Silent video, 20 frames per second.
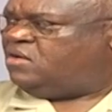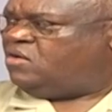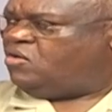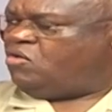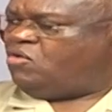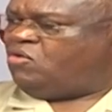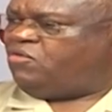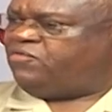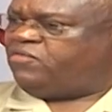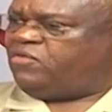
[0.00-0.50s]

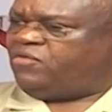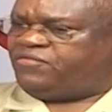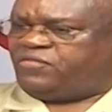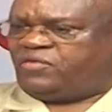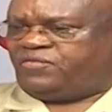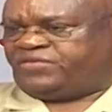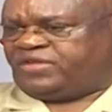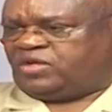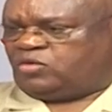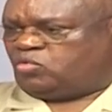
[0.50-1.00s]
of, of,
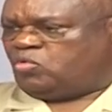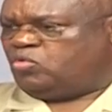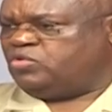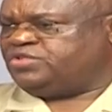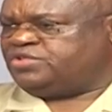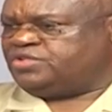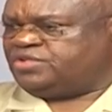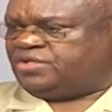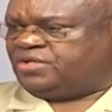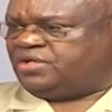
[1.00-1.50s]
of the
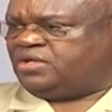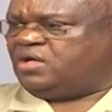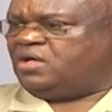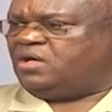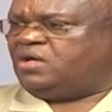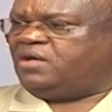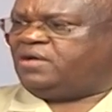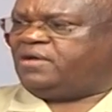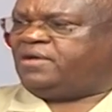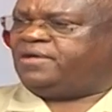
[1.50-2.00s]
Rukungiri, uh,
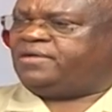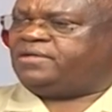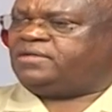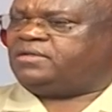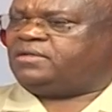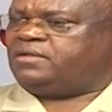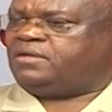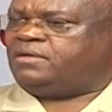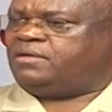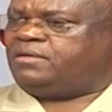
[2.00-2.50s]

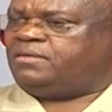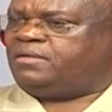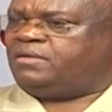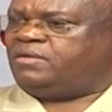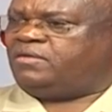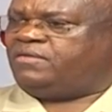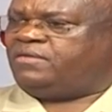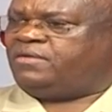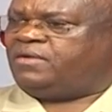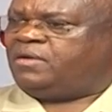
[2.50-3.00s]
uh the Masaka
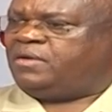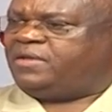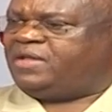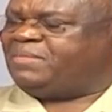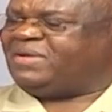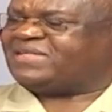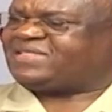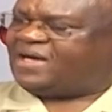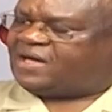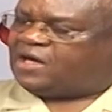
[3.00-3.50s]
Road, the
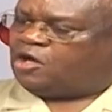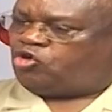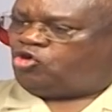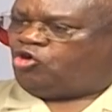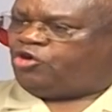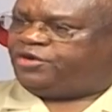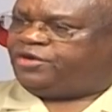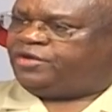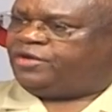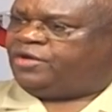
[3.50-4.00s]
Masaka
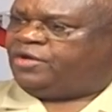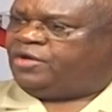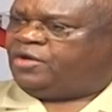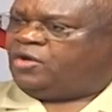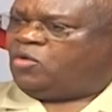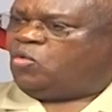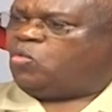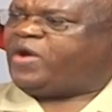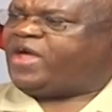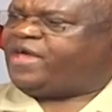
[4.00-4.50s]
Road, mm.
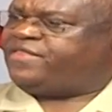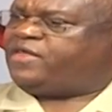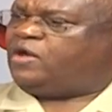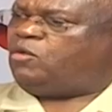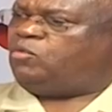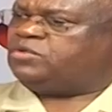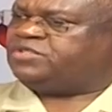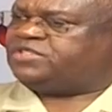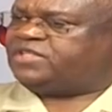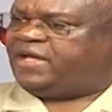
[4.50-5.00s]
where there
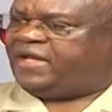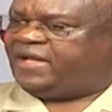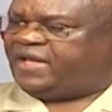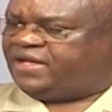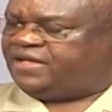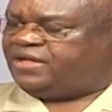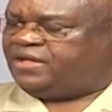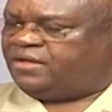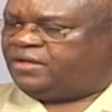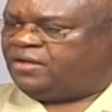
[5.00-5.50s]
was a
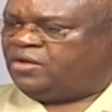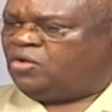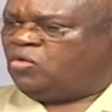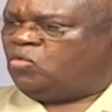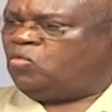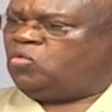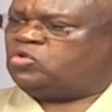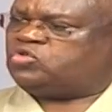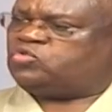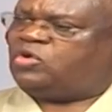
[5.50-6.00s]
lady
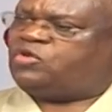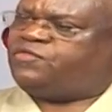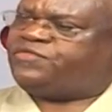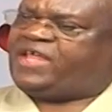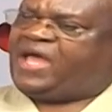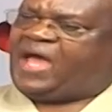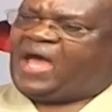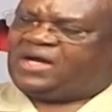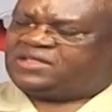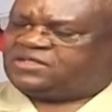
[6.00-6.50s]
who was one of
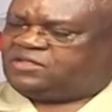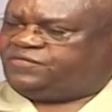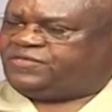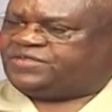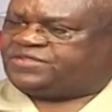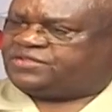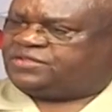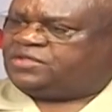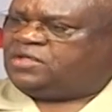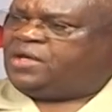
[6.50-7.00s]
the
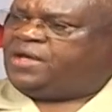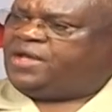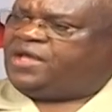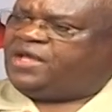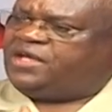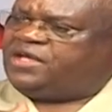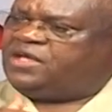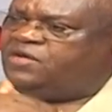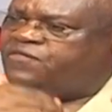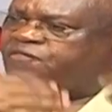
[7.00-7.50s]
activists
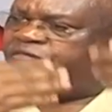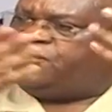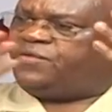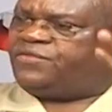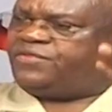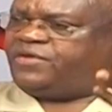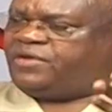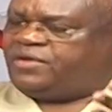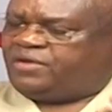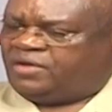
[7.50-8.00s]
heading for
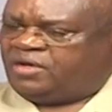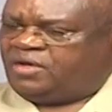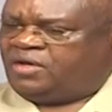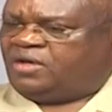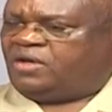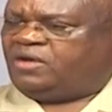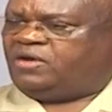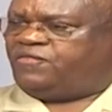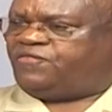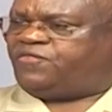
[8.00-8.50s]
the
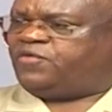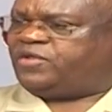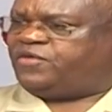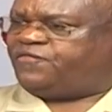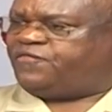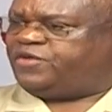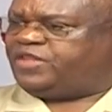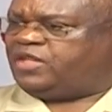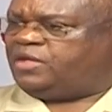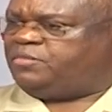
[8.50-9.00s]
uh, for the
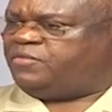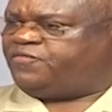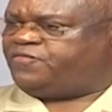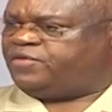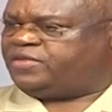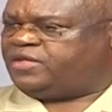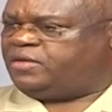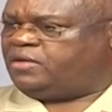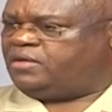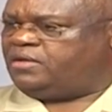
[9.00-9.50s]
for the
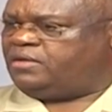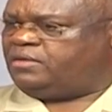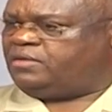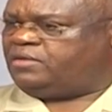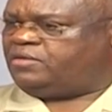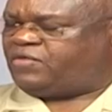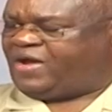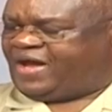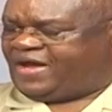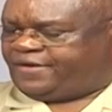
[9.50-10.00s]
for
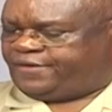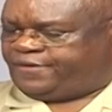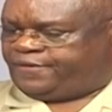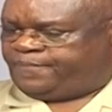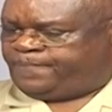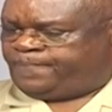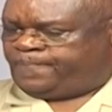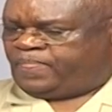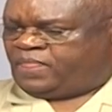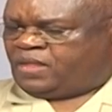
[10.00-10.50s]
the rally,
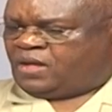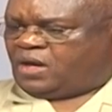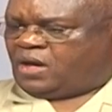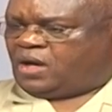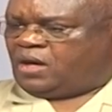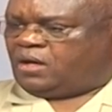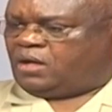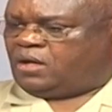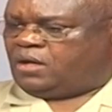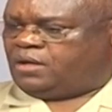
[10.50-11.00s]
uh,
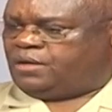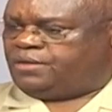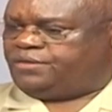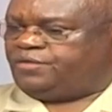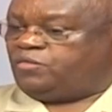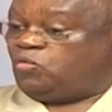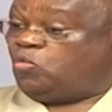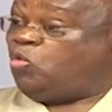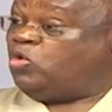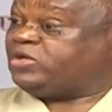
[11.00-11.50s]
uh,
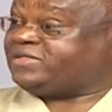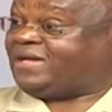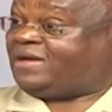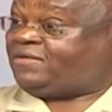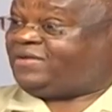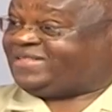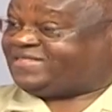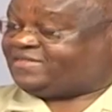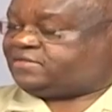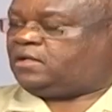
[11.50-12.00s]
was
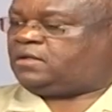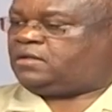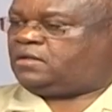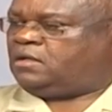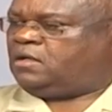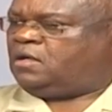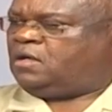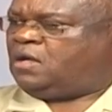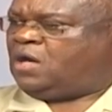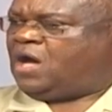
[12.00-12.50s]
arrested,
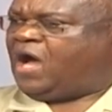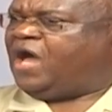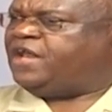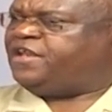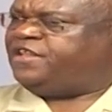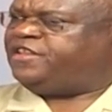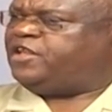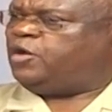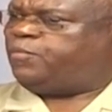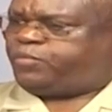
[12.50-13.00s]

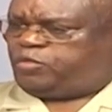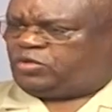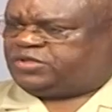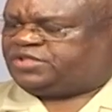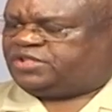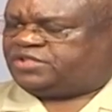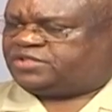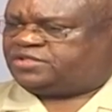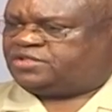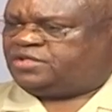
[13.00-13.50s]
and in the
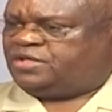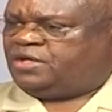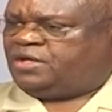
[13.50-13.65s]
process,